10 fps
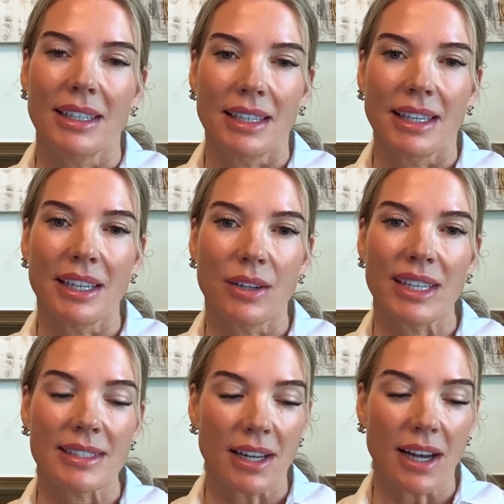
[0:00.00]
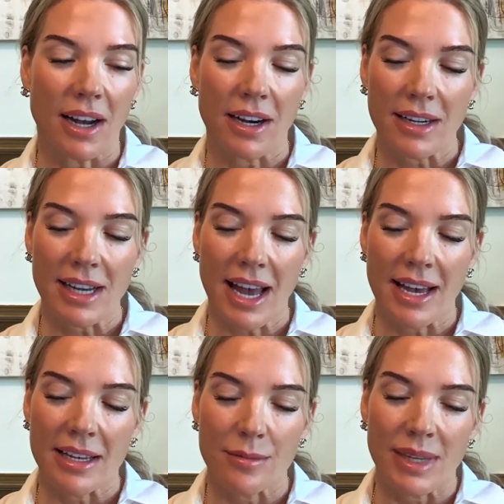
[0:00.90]
It's hard.
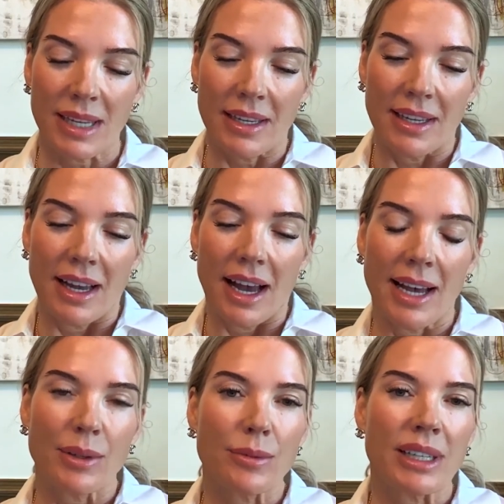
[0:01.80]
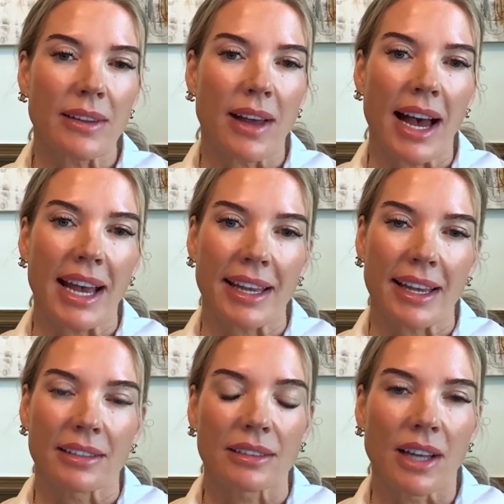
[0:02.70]
I would rely
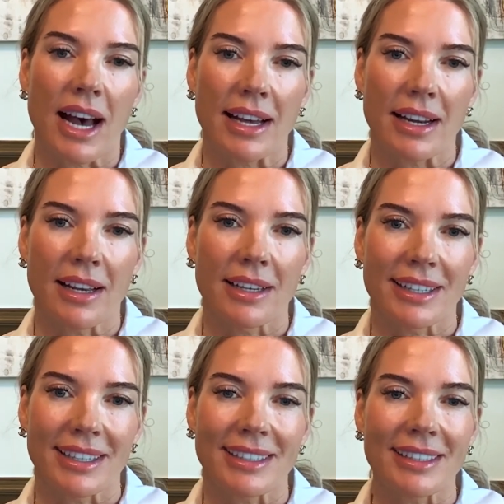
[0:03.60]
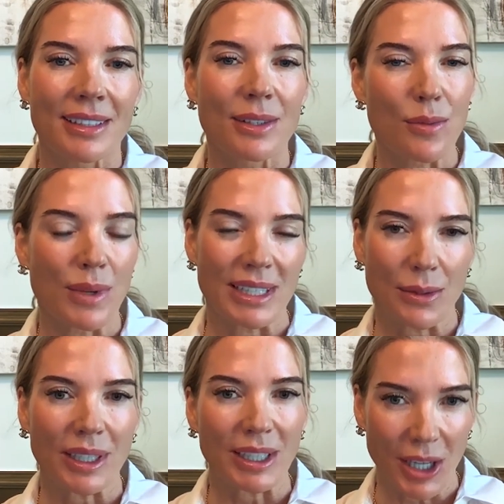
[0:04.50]
a lot on the
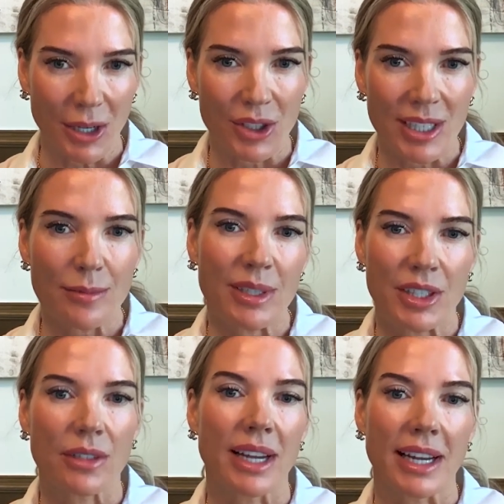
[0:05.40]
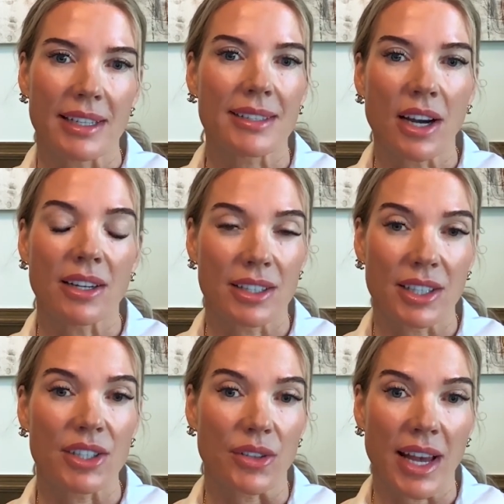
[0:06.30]
one-to-one coaching, but you're right. It's hard
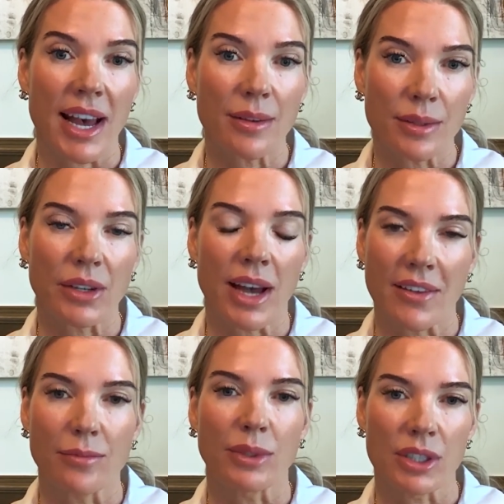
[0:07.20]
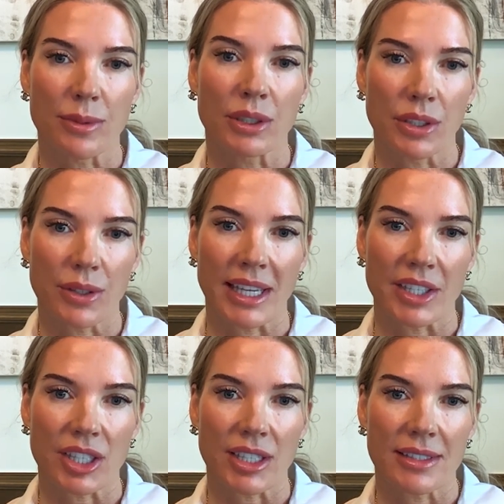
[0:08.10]
to do that when you have multiple
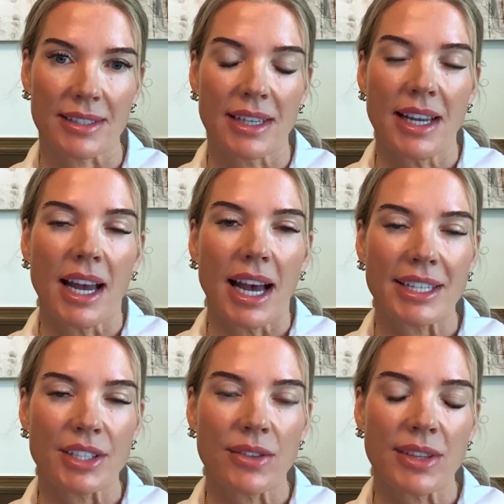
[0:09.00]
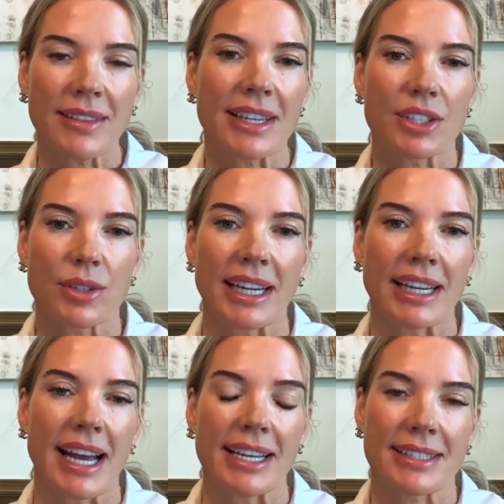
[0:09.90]
locations. I do think that
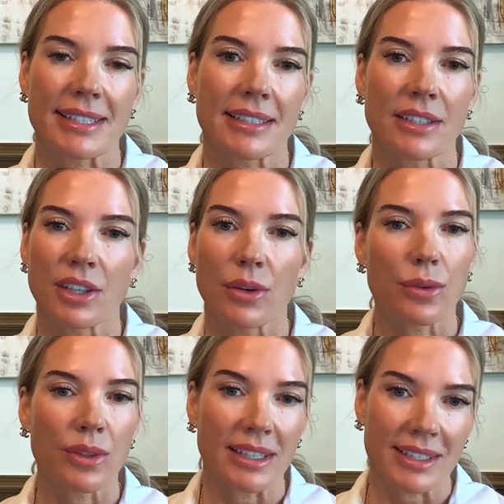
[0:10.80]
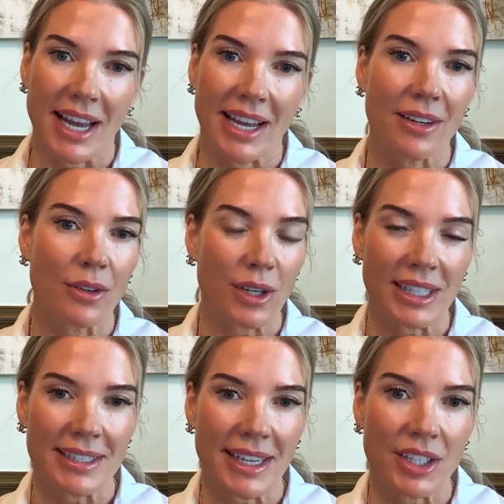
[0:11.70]
training has to go through the entire
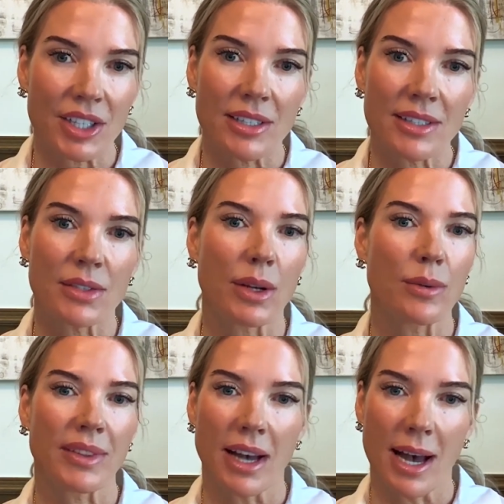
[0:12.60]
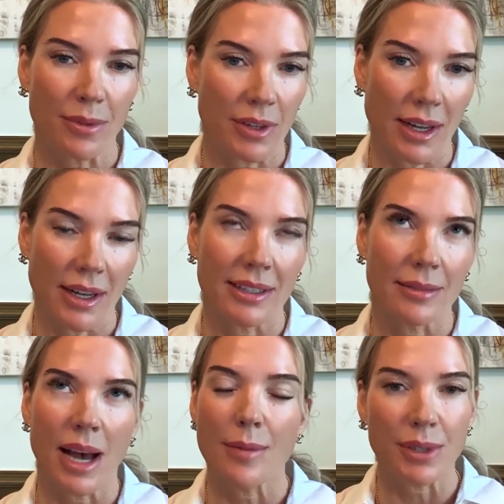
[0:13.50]
organization. So I'd want the
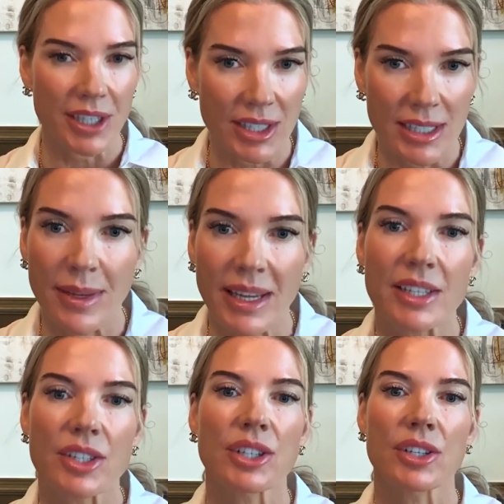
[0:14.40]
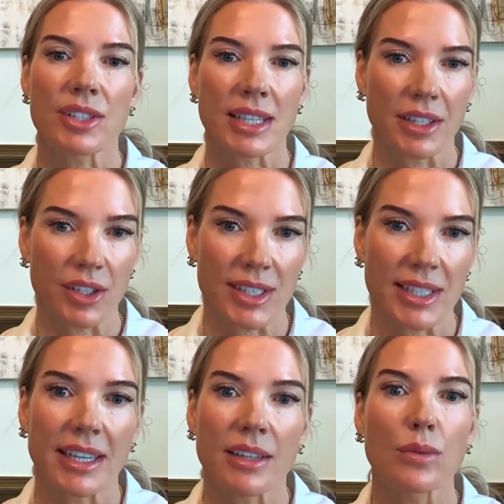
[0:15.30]
operations managers to
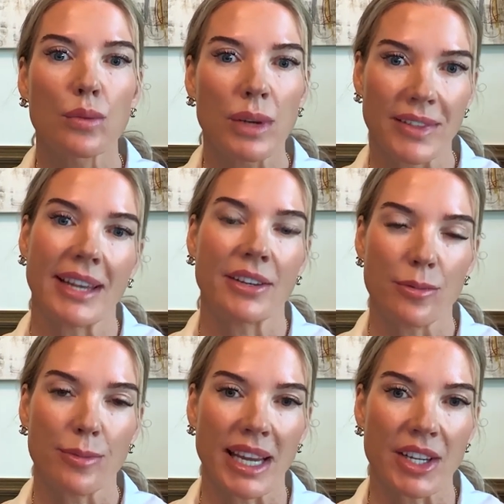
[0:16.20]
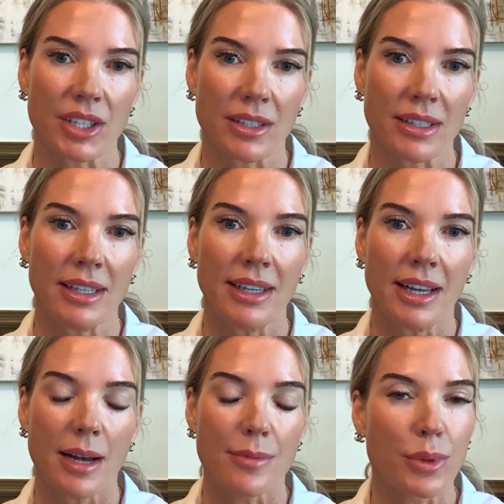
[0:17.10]
understand what that new patient
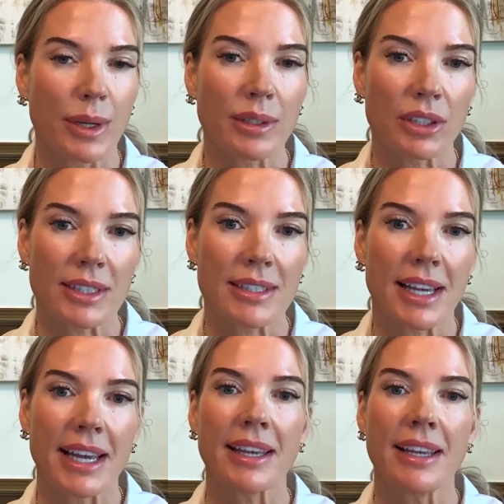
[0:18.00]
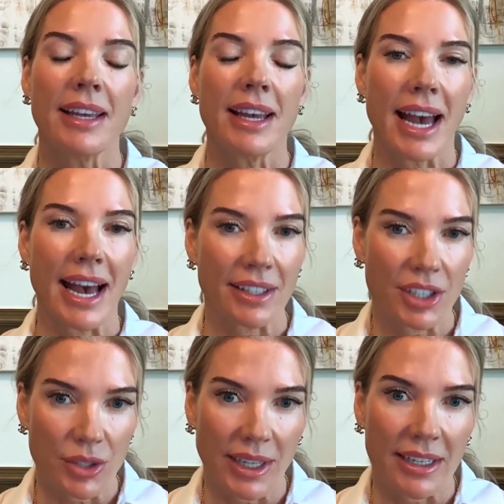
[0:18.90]
appointment looks like, how to
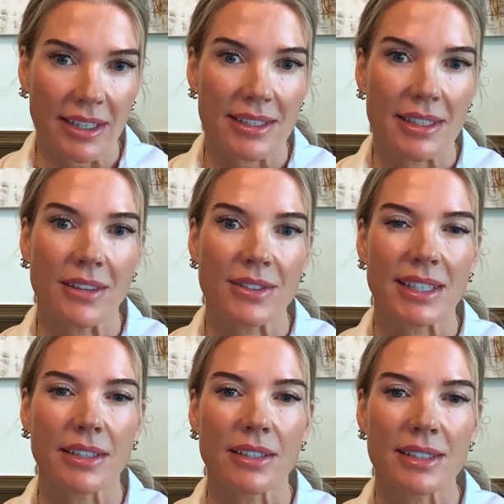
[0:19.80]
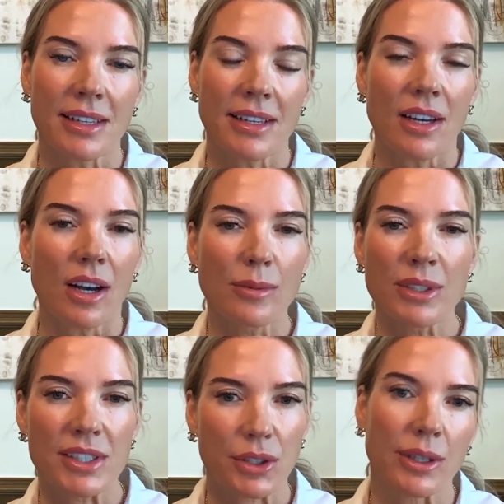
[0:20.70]
train on soft skills,
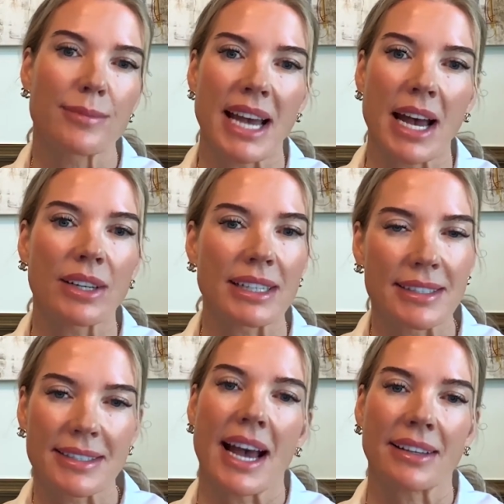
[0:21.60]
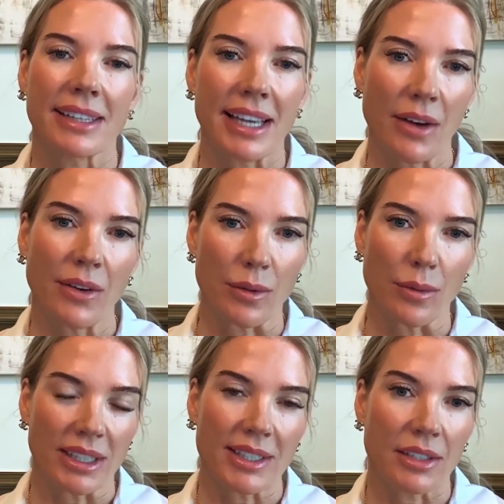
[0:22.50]
almost script out exactly how you
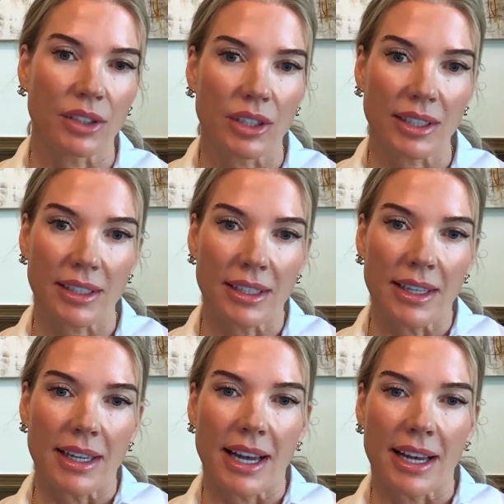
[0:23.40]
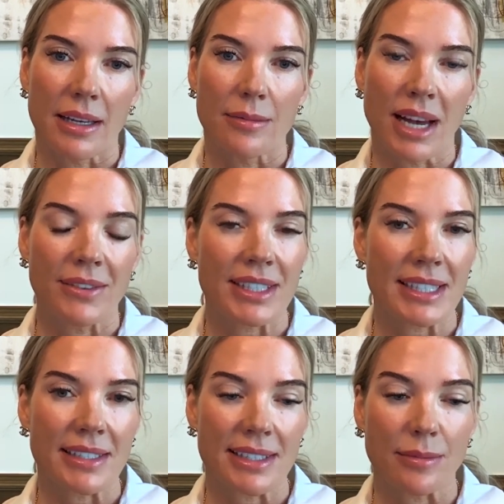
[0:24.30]
want it to look. I've
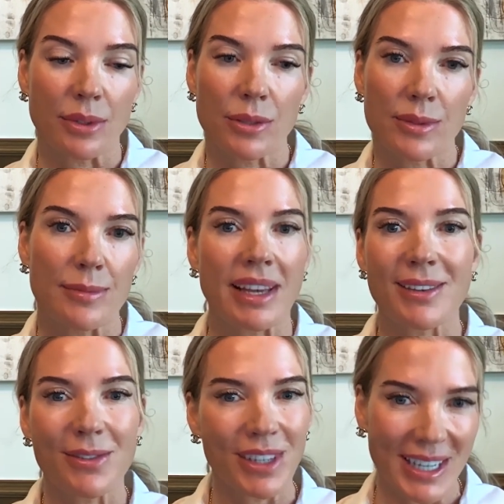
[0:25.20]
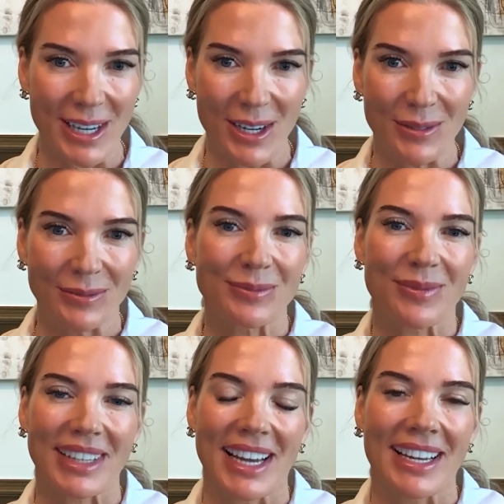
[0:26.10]
seen some groups make a video
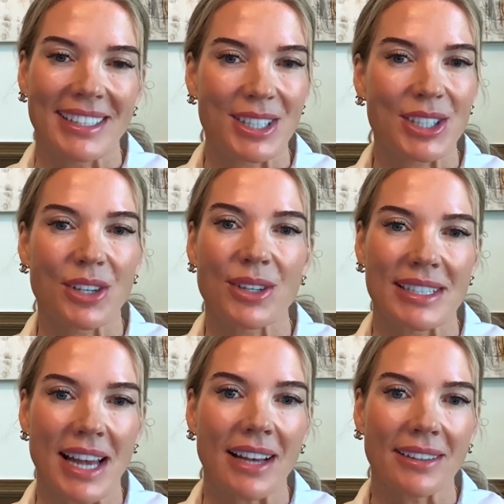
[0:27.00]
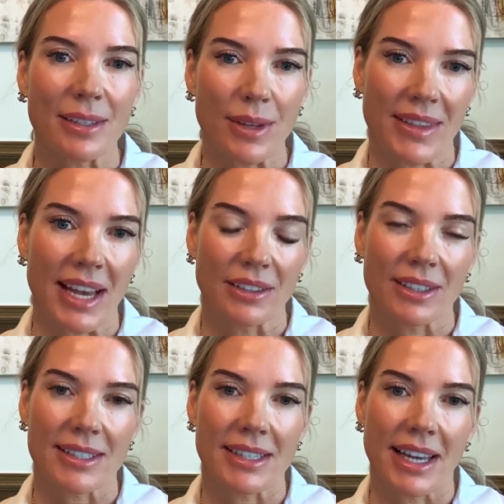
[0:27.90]
to show exactly what that
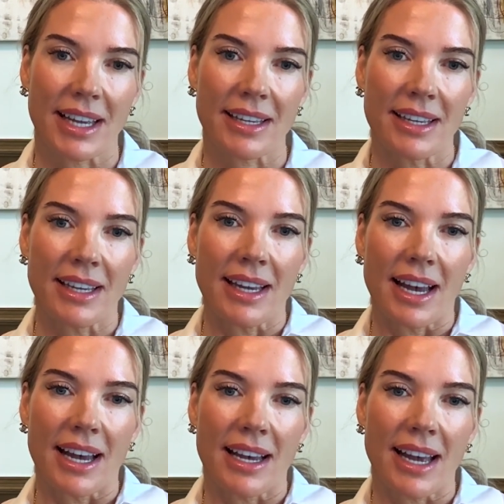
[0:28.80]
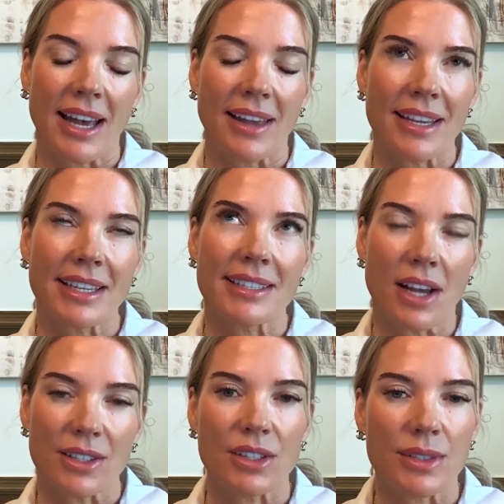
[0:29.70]
looks like. I think it's
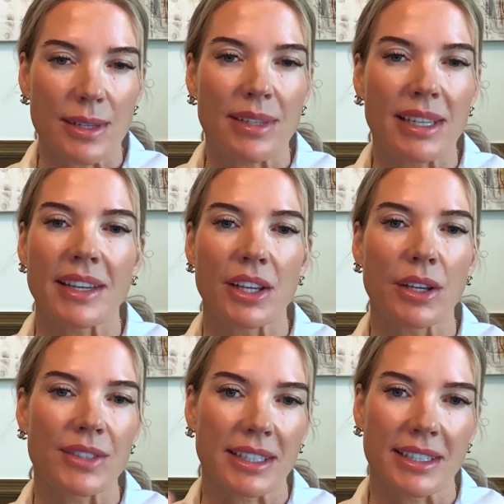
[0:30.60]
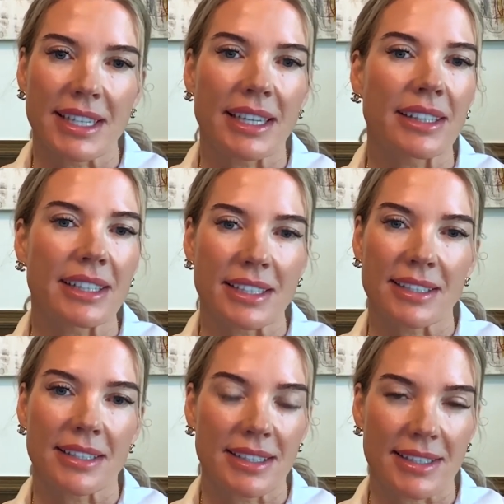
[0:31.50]
also something that you have to continually to
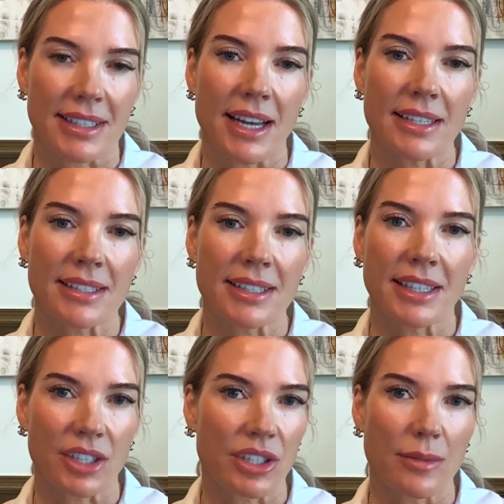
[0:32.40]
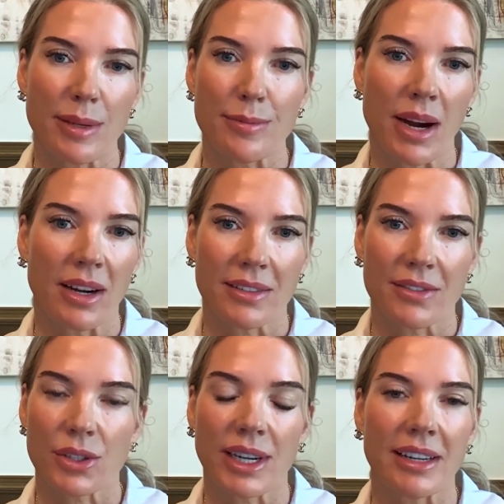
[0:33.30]
discuss, and it should be part of
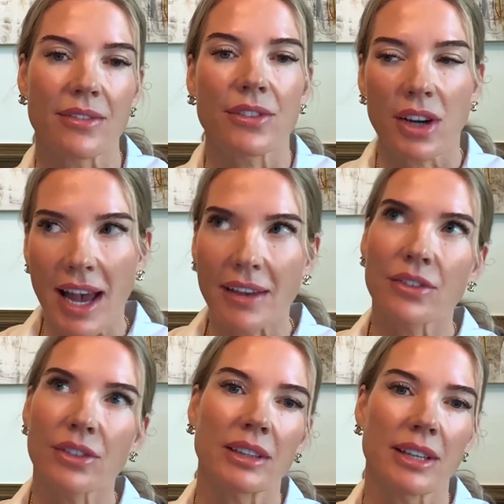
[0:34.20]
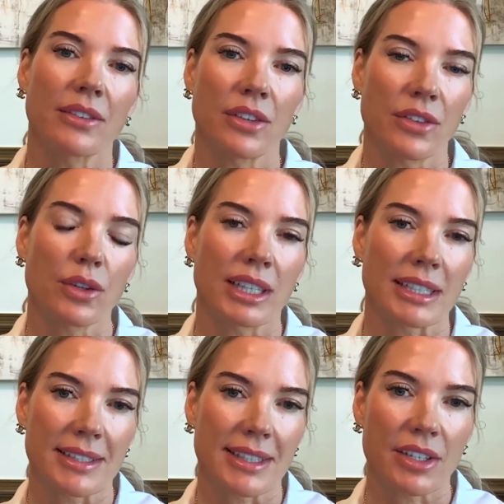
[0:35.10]
training for every level of the
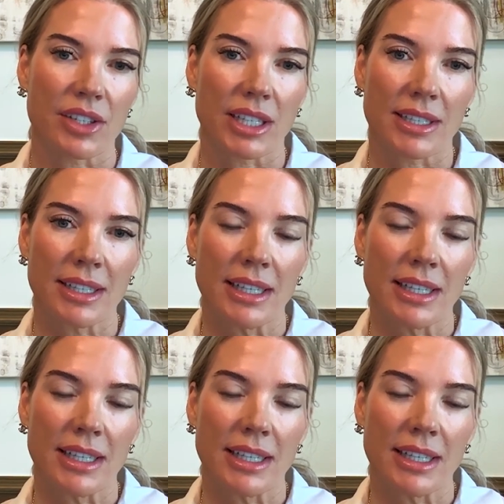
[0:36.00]
organization.